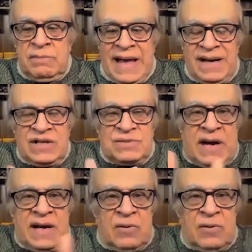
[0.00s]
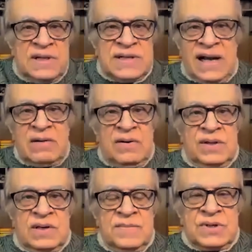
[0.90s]
managed by all these
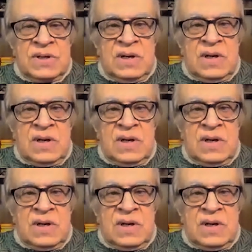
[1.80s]
algorithms.